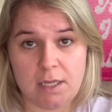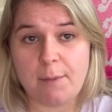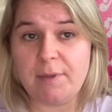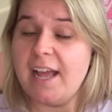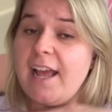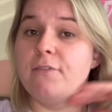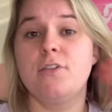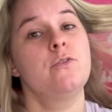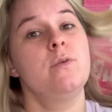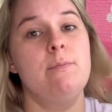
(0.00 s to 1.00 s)
I mean, I have
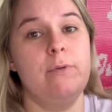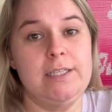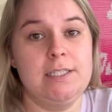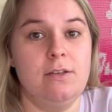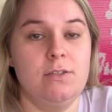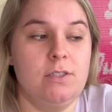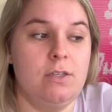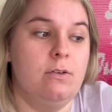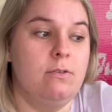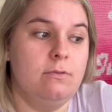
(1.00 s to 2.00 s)
three brain cells,
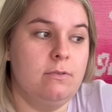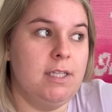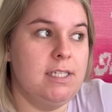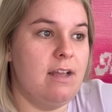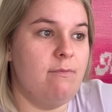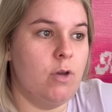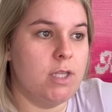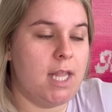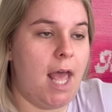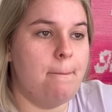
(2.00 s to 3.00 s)
so at least I have more
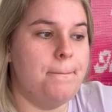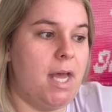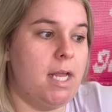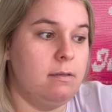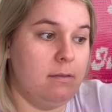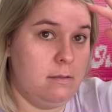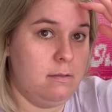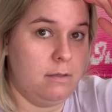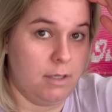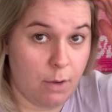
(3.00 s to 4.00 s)
than them, but
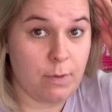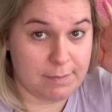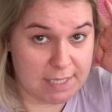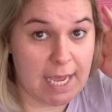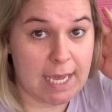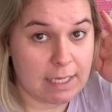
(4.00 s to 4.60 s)
you know what I'm saying.